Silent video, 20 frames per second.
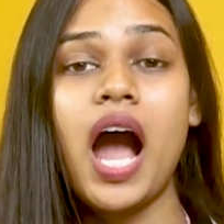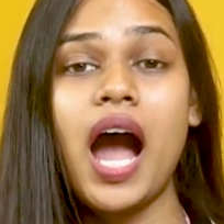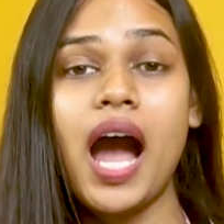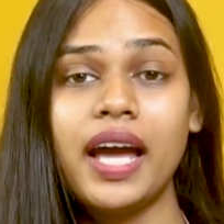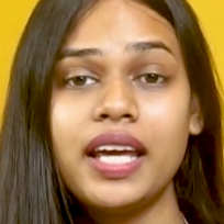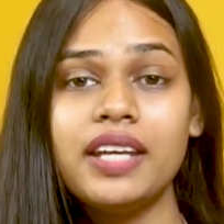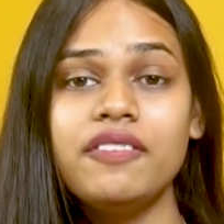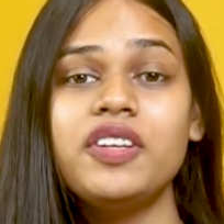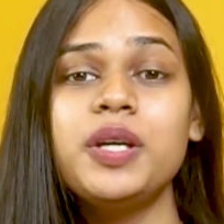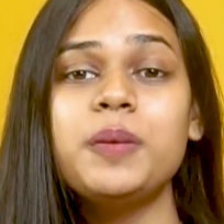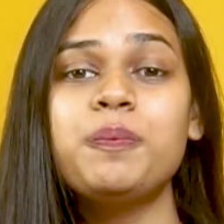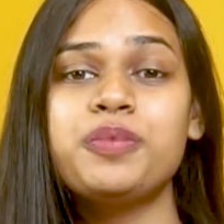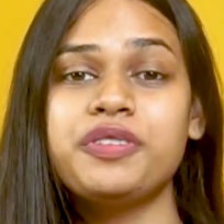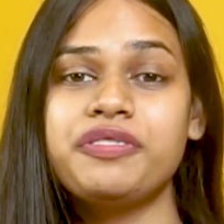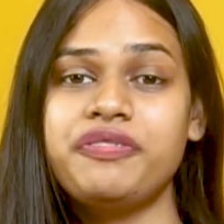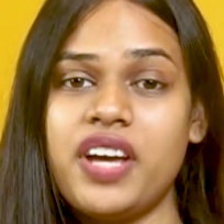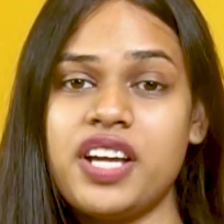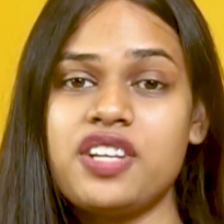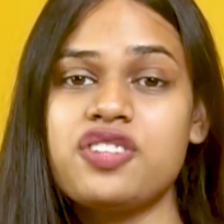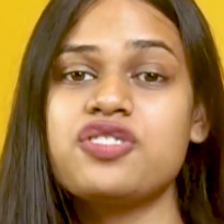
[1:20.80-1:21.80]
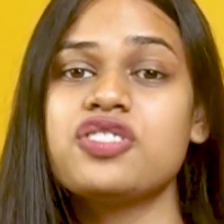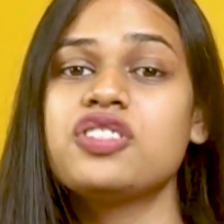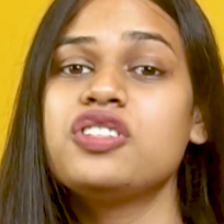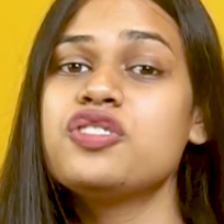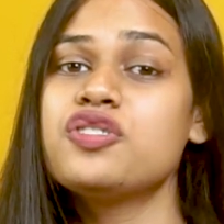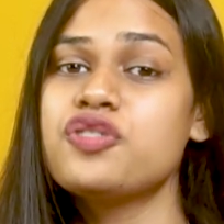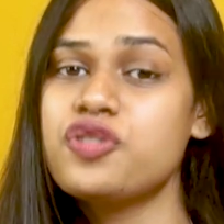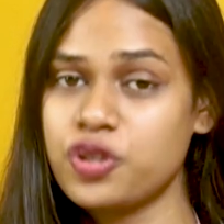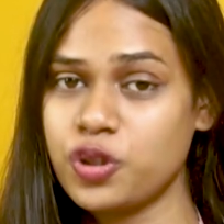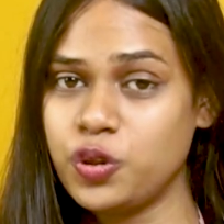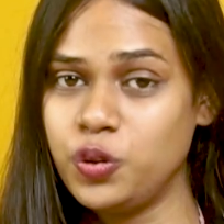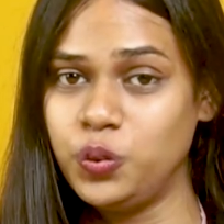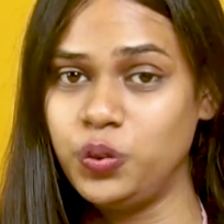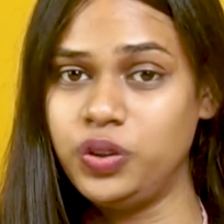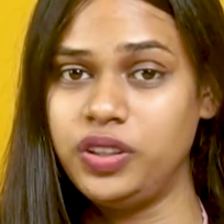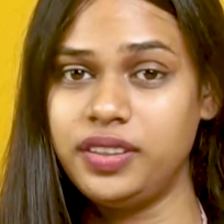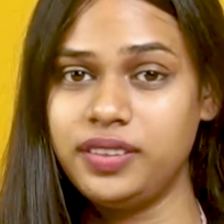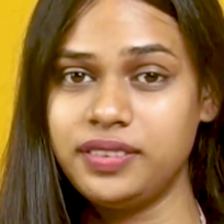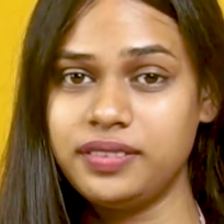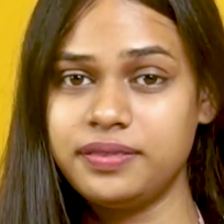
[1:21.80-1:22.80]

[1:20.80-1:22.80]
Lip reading: Ivy Professional School.